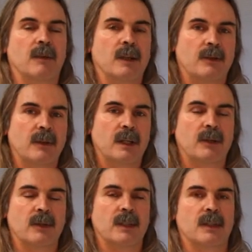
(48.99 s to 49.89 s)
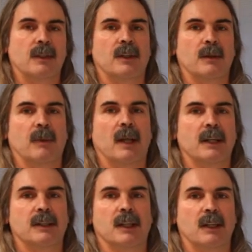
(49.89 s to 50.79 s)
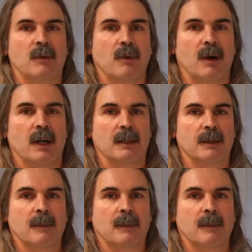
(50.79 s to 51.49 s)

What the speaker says: the nutrition to the plants that you want.